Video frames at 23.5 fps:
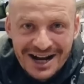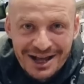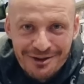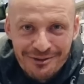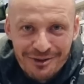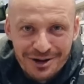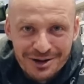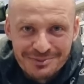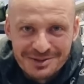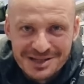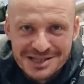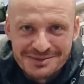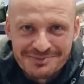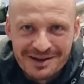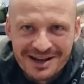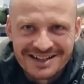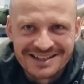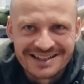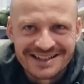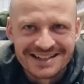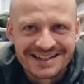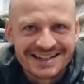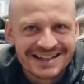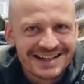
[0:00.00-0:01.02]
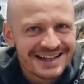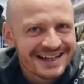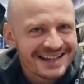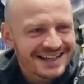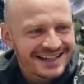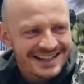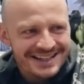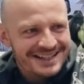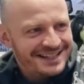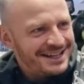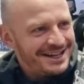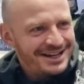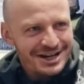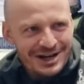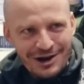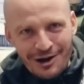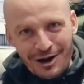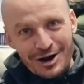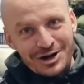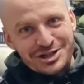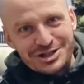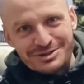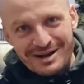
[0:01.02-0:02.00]
I don't want to be spending
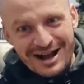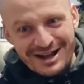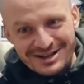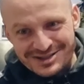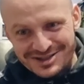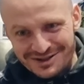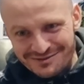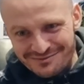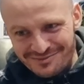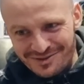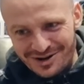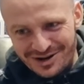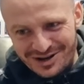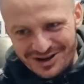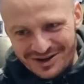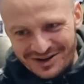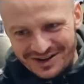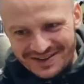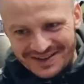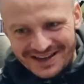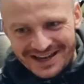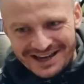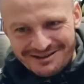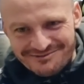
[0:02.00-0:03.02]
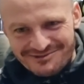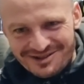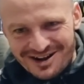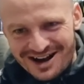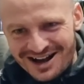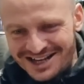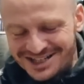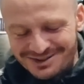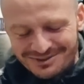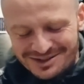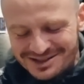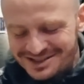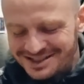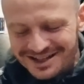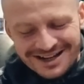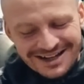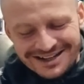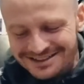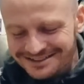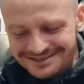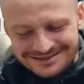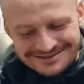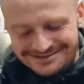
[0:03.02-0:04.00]
large amounts of money on a game, right? So he's
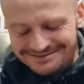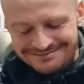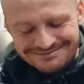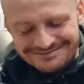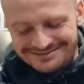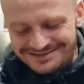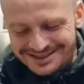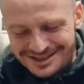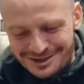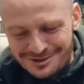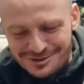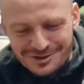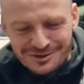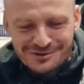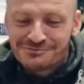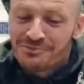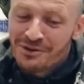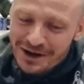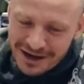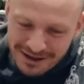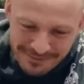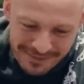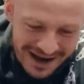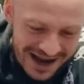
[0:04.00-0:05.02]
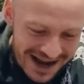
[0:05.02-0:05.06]
like, I'll just put it